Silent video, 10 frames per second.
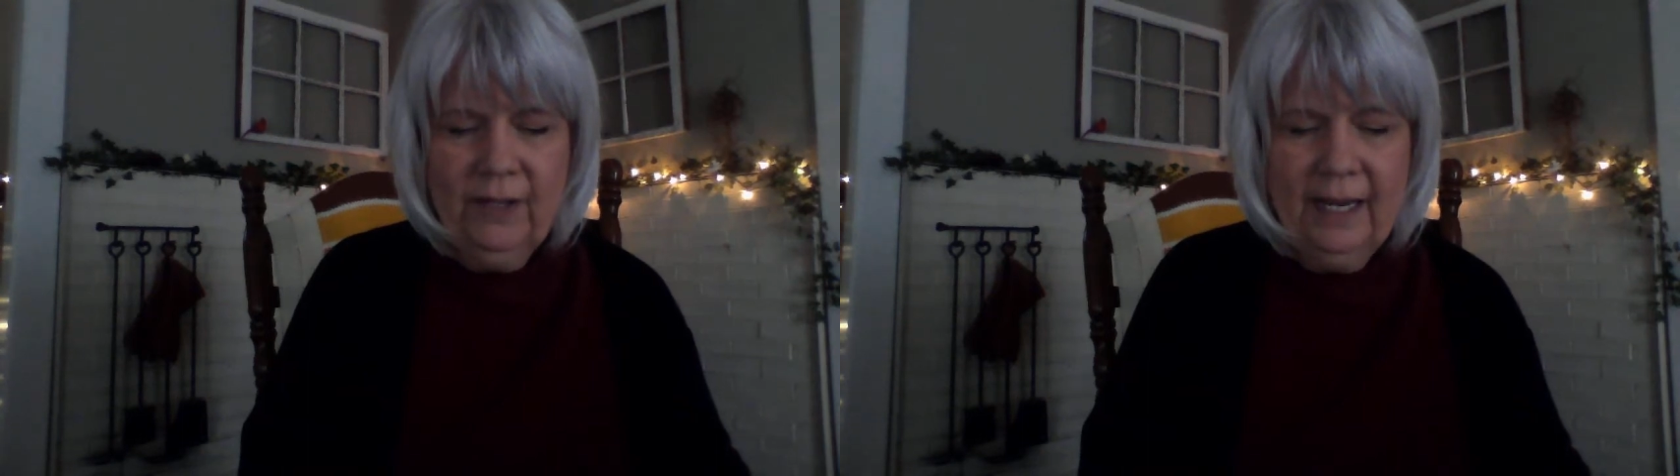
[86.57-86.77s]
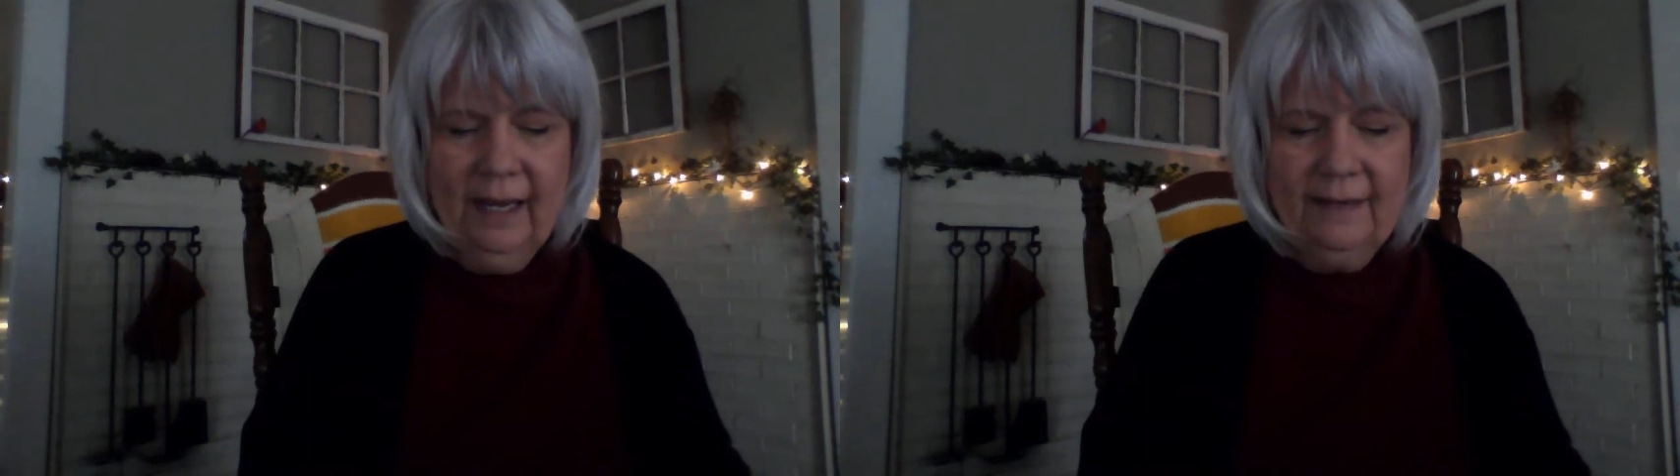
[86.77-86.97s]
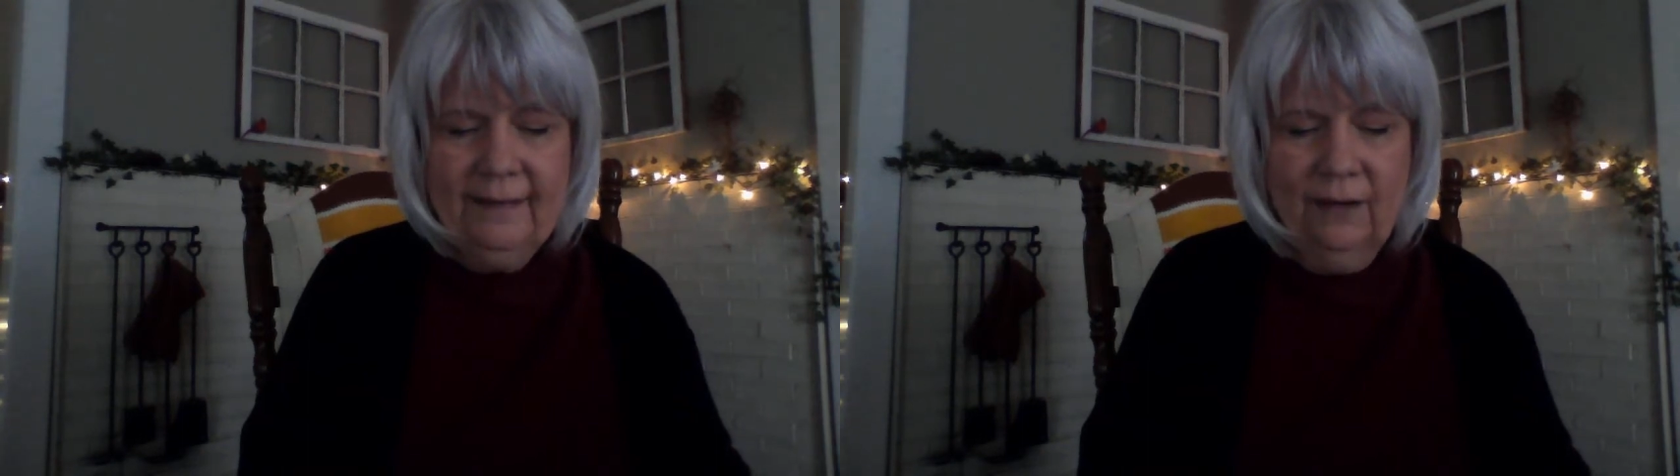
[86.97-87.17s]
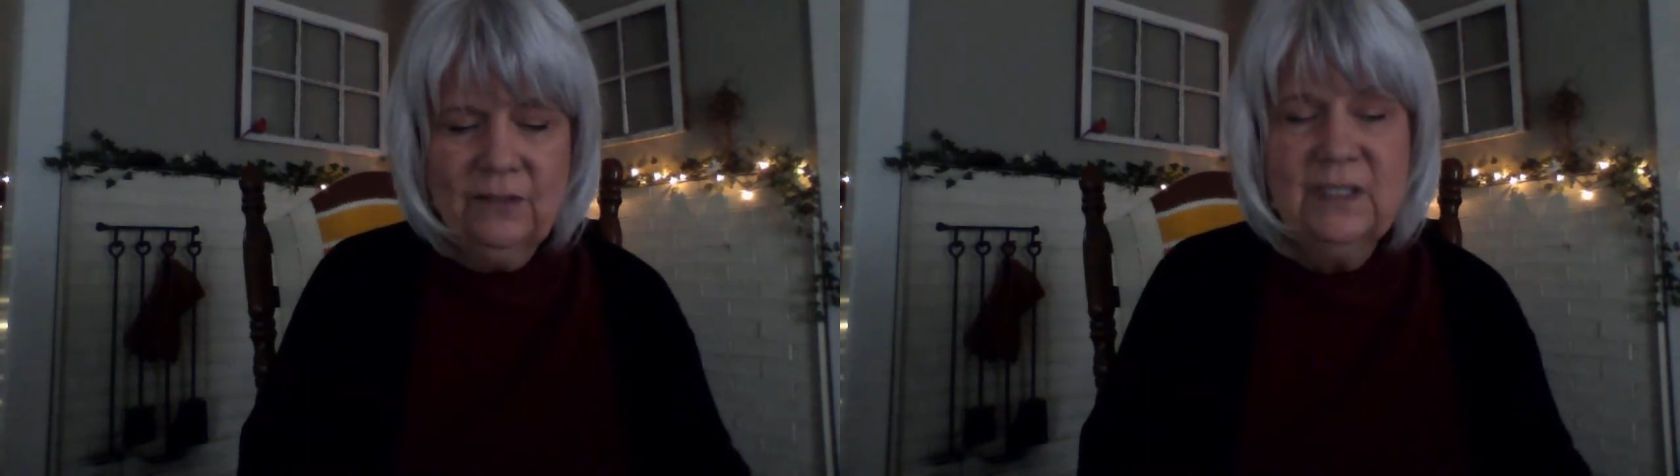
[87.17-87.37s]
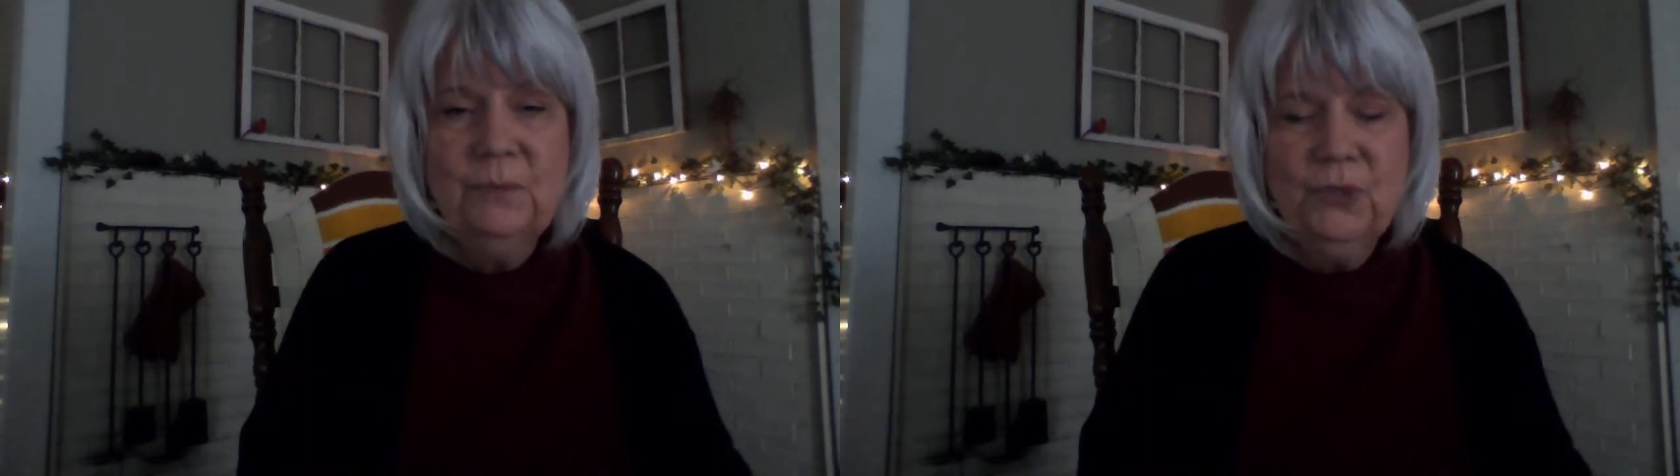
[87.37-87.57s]
they cut down
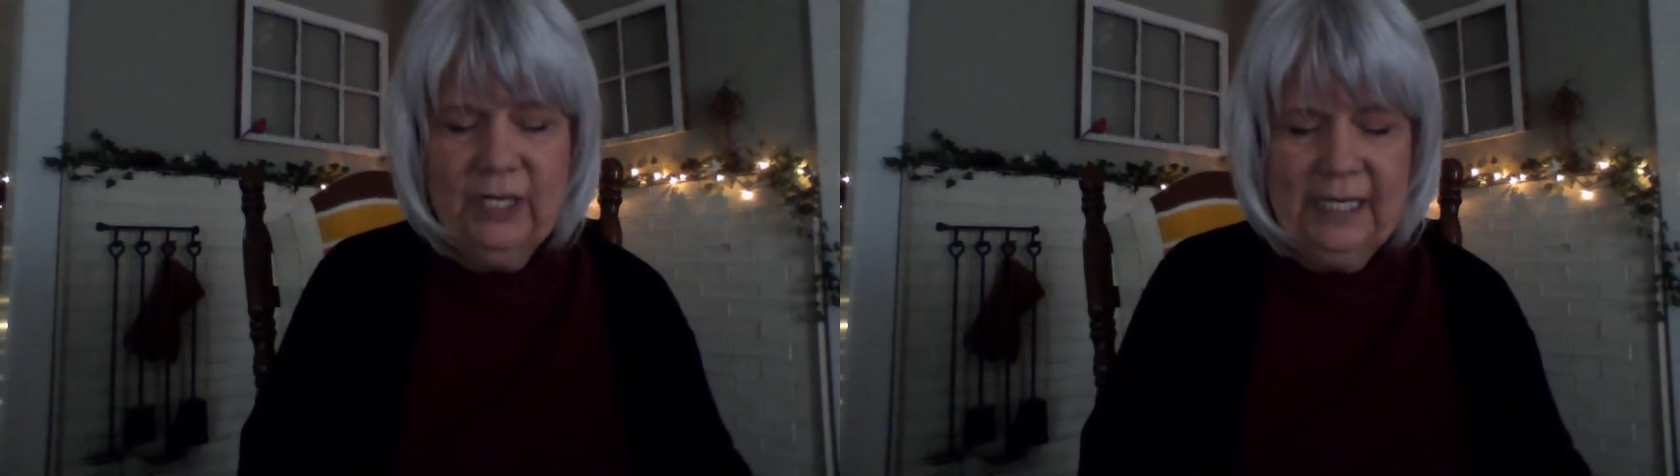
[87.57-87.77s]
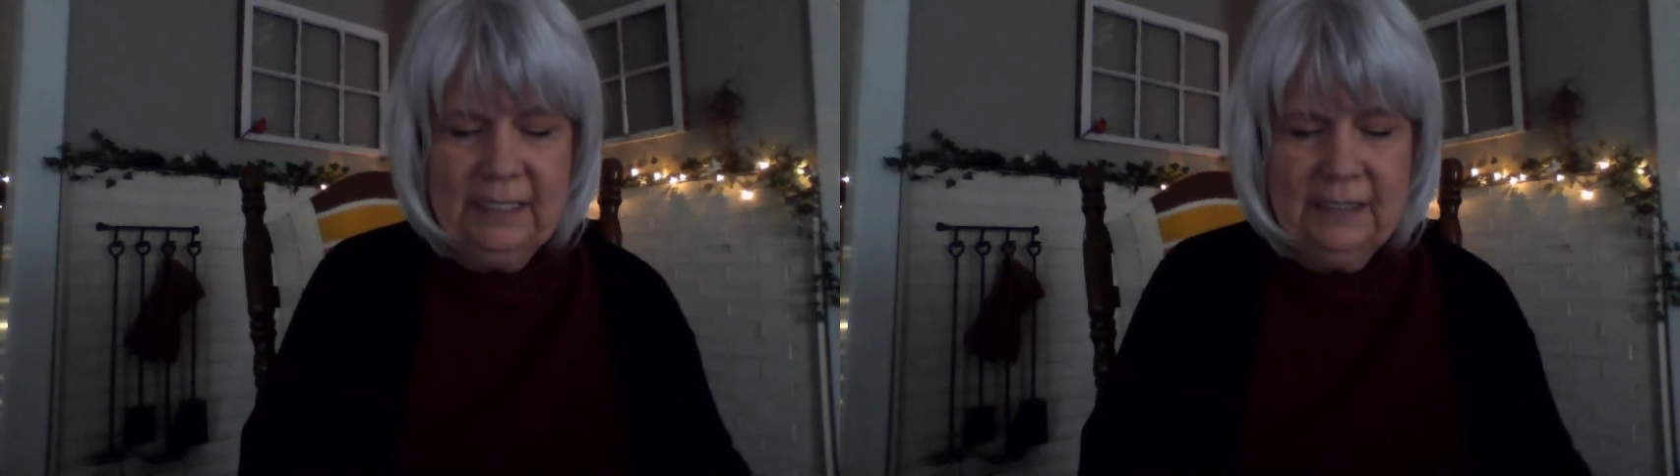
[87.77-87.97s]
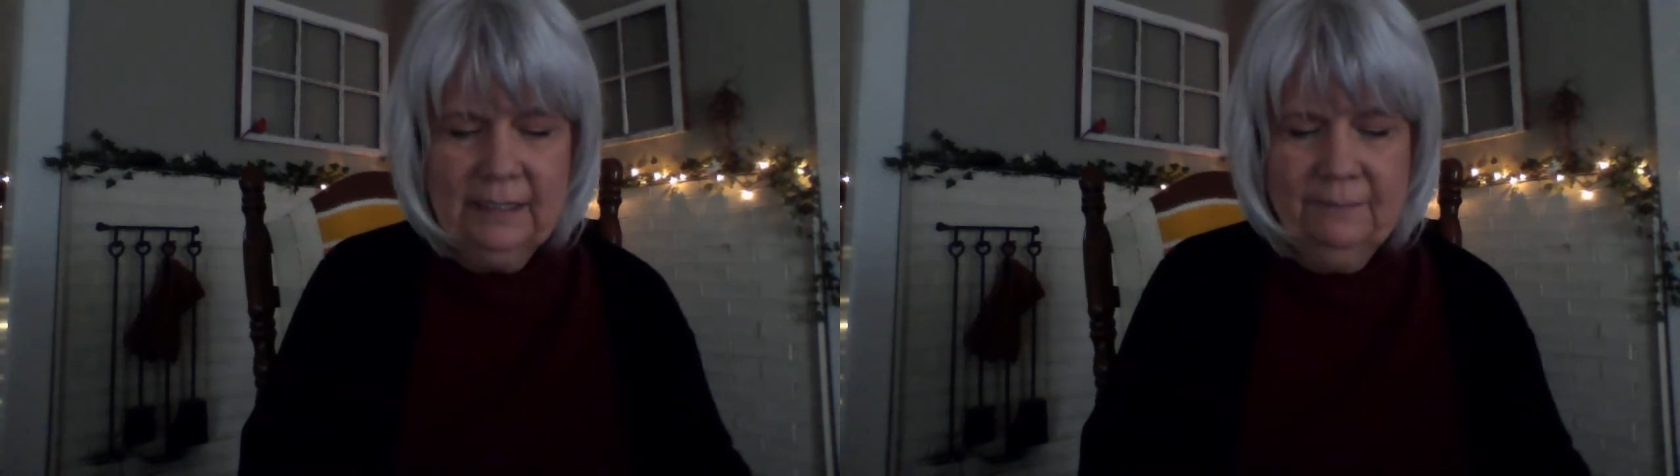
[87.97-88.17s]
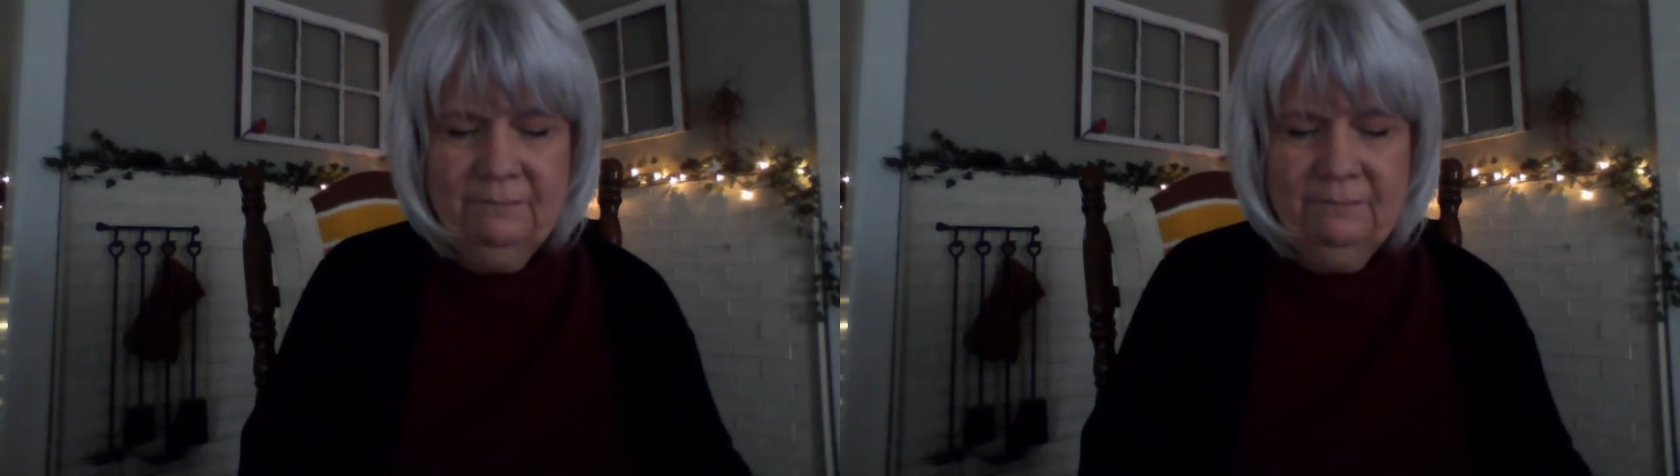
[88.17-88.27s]
some trees.